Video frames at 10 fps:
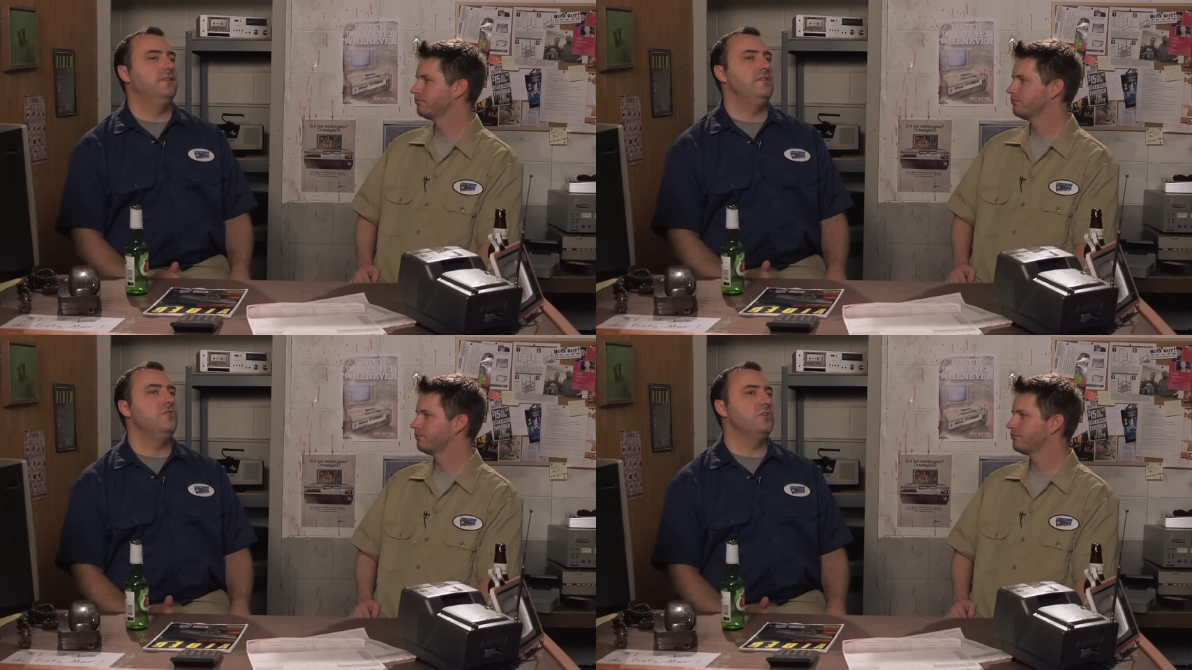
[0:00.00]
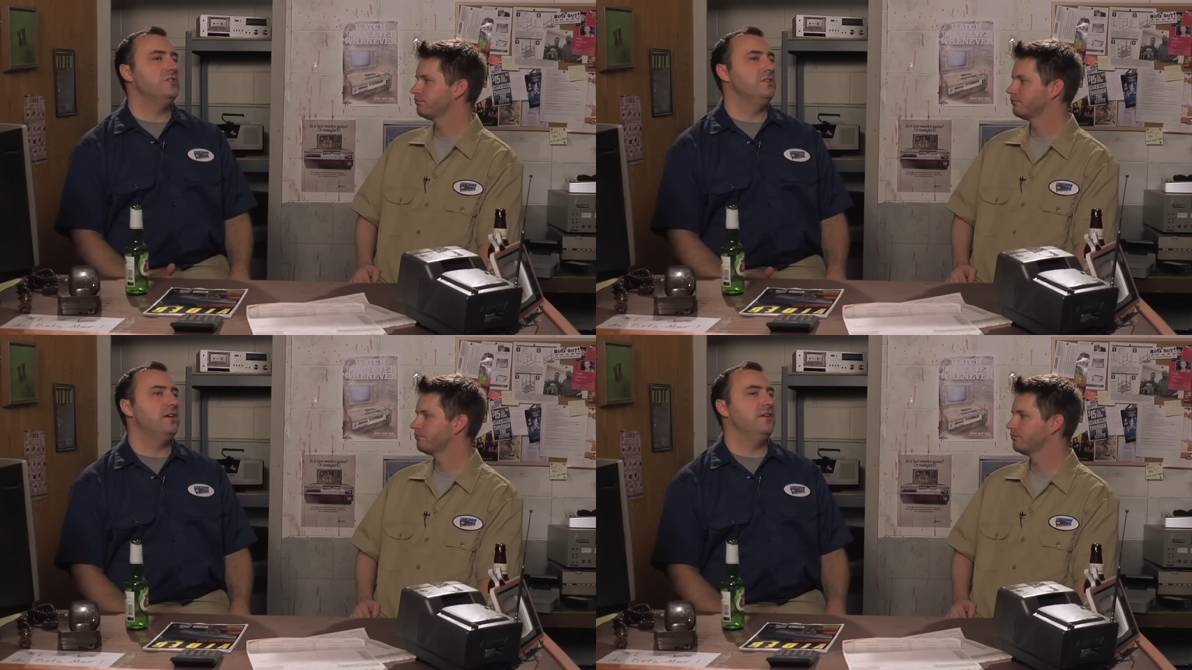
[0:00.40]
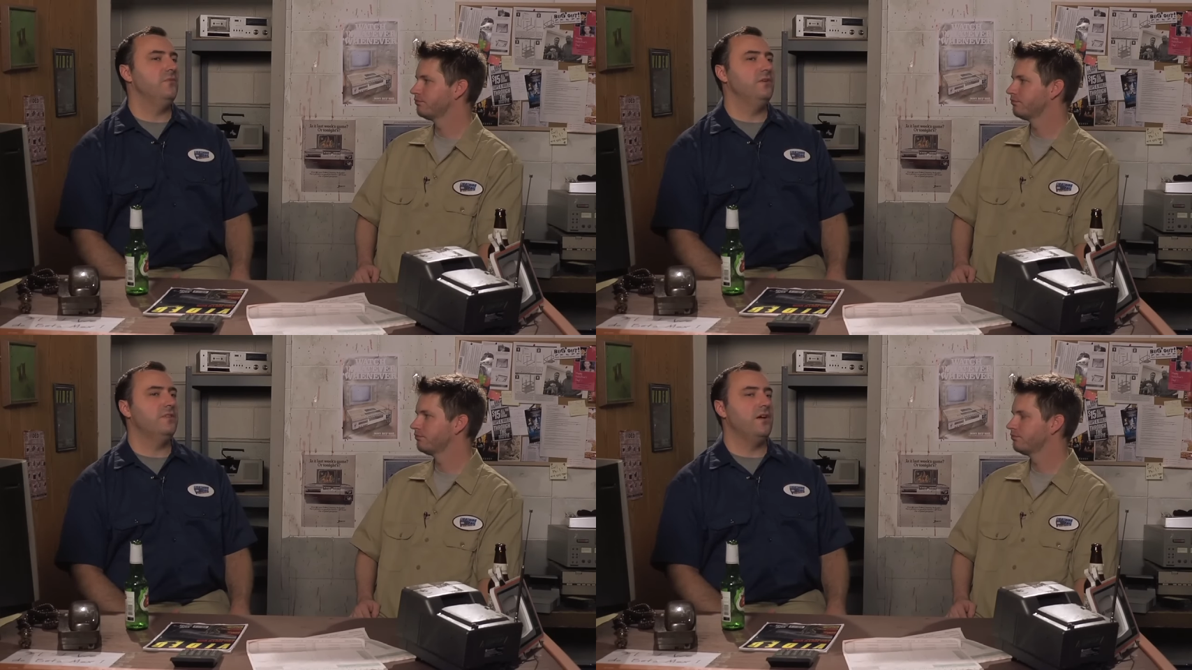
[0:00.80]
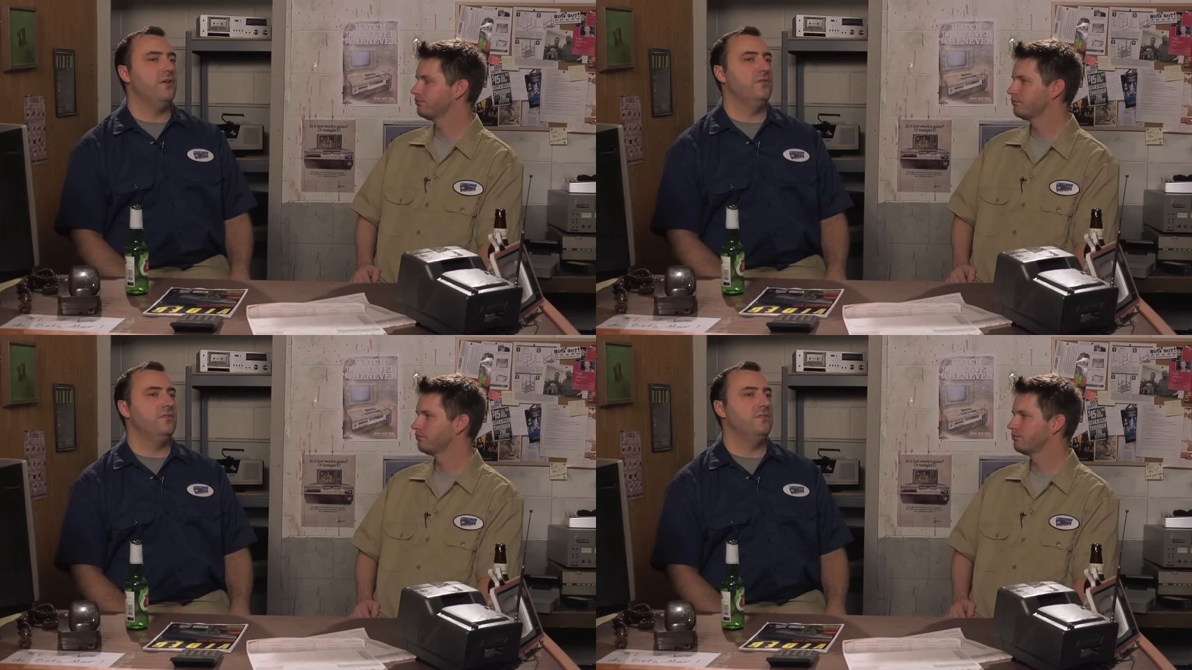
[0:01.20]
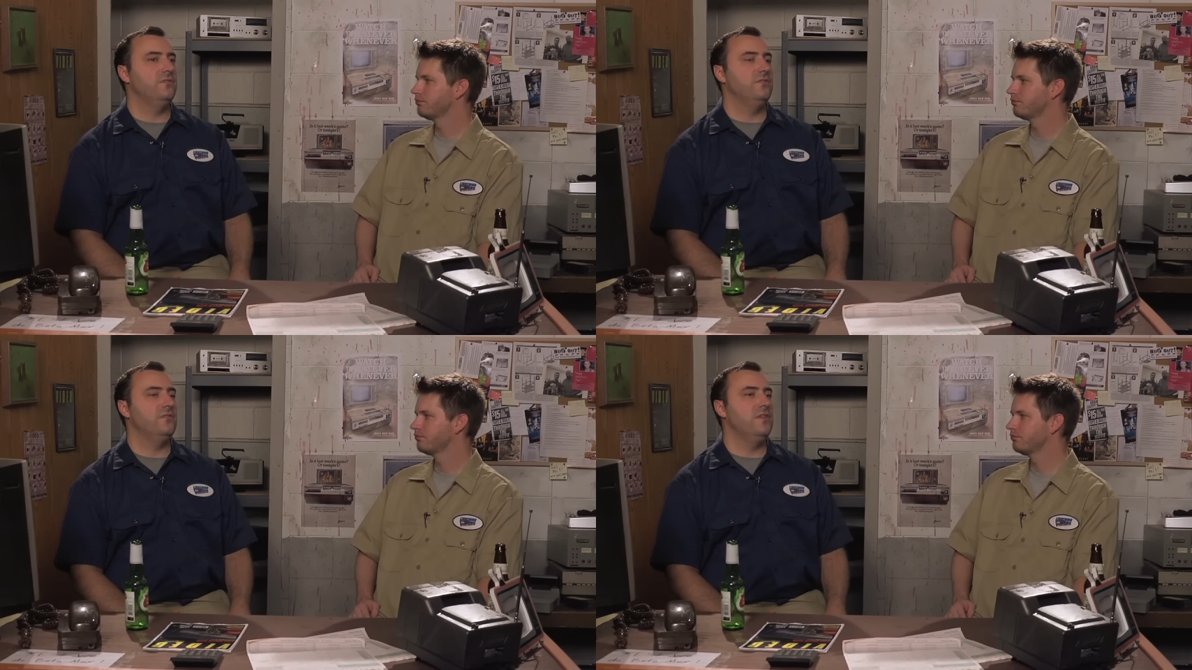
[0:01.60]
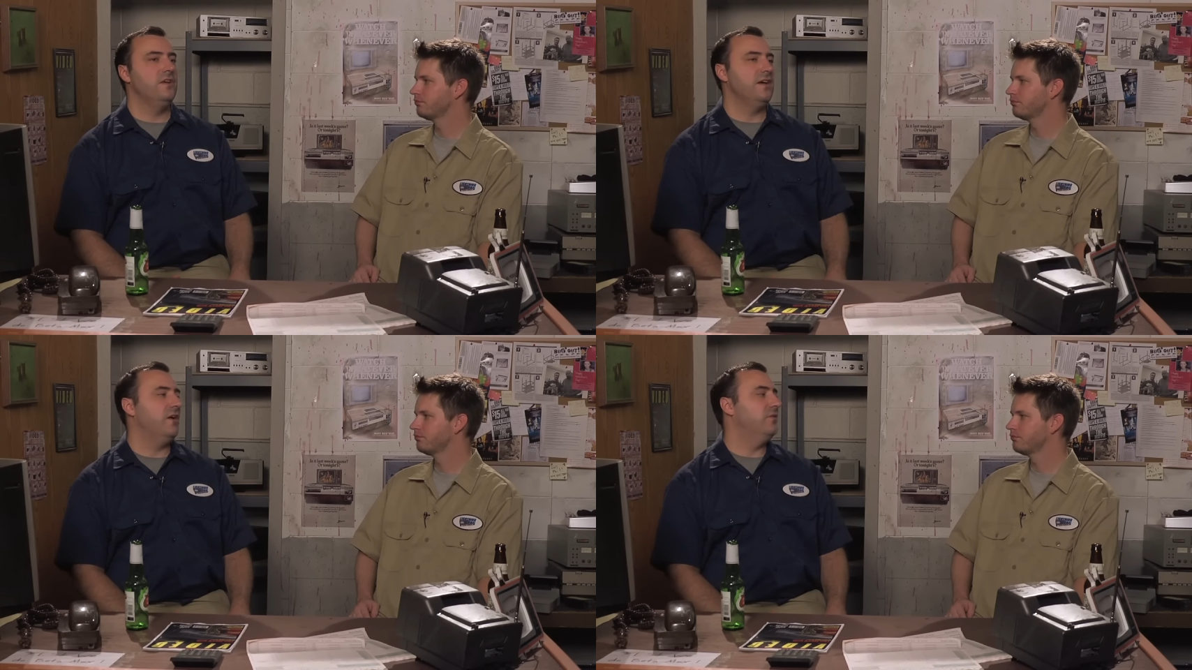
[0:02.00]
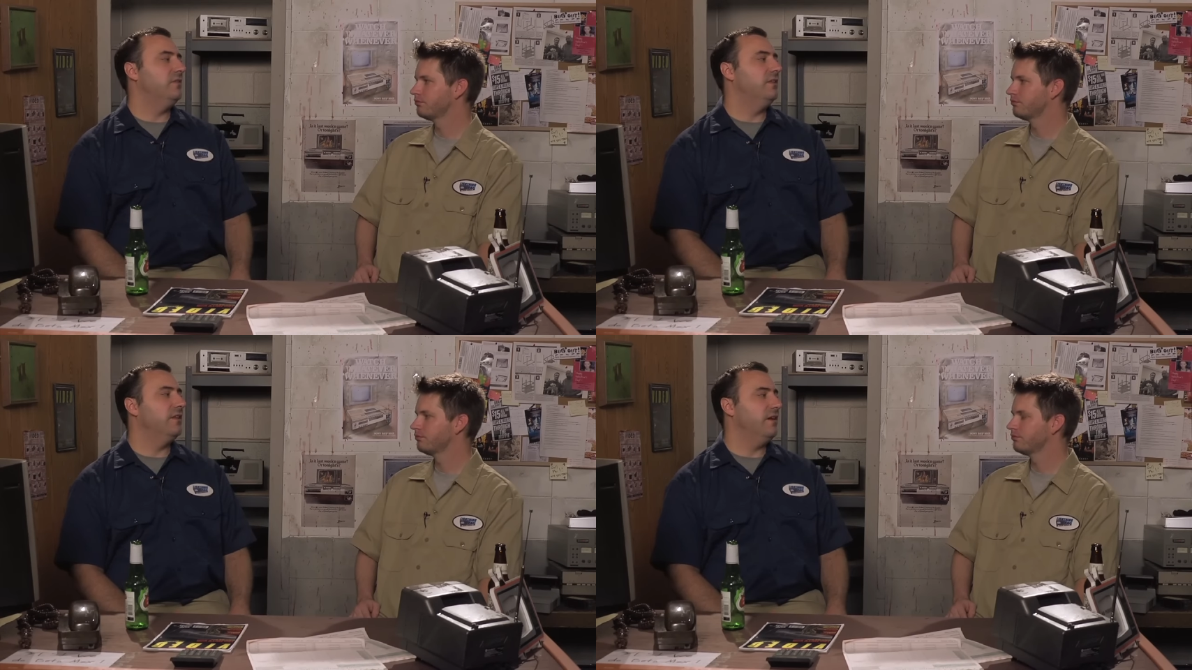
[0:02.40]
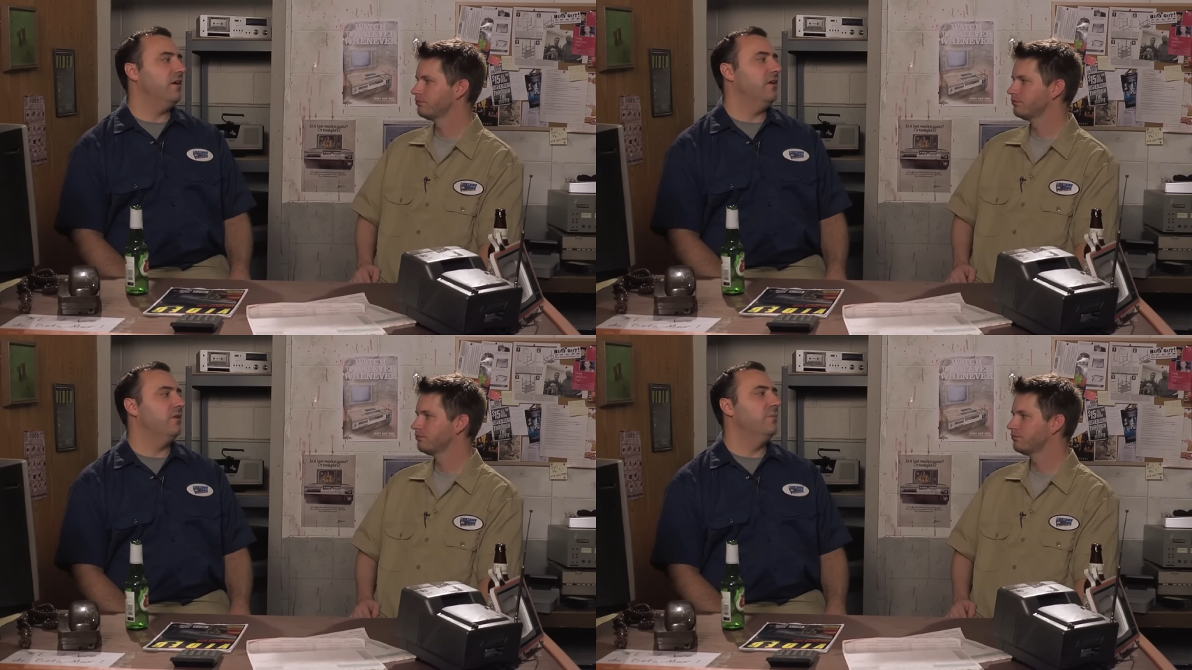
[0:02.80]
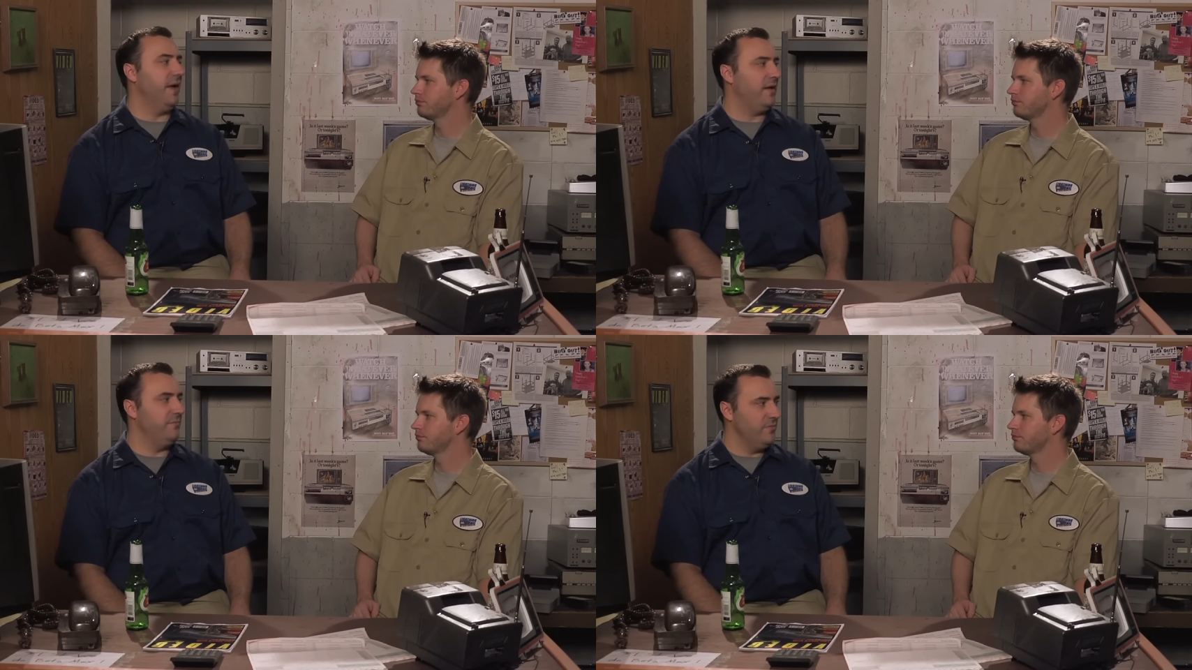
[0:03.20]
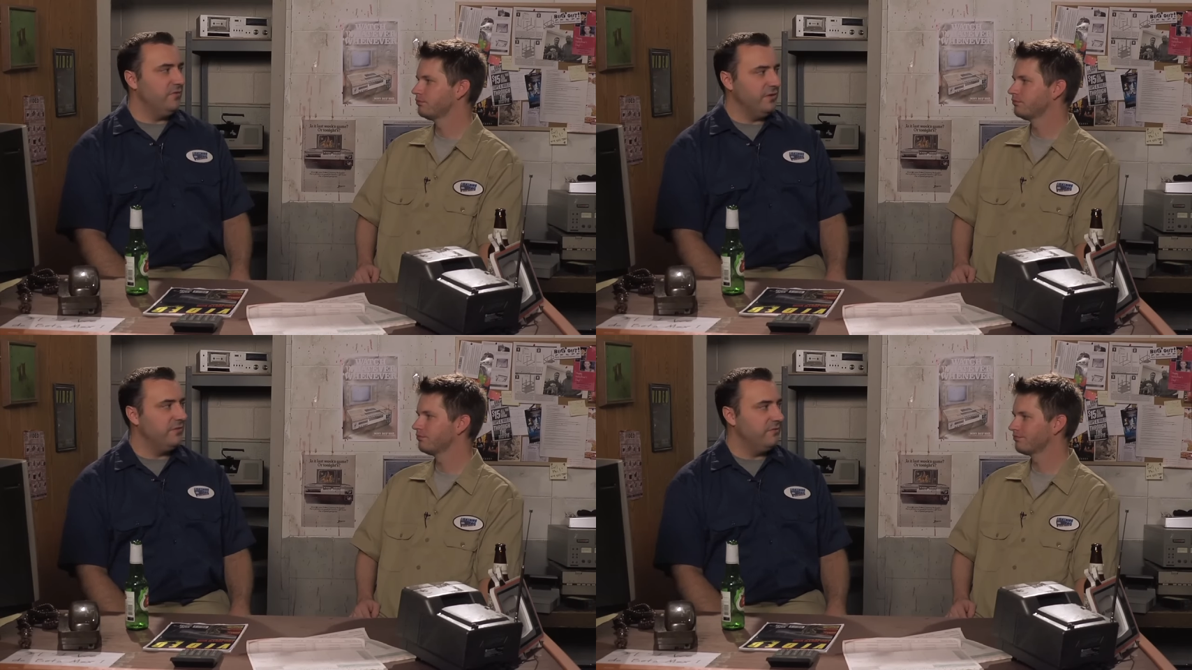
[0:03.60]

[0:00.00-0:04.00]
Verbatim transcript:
Speaker 1: you could say without a doubt that they are bad movies.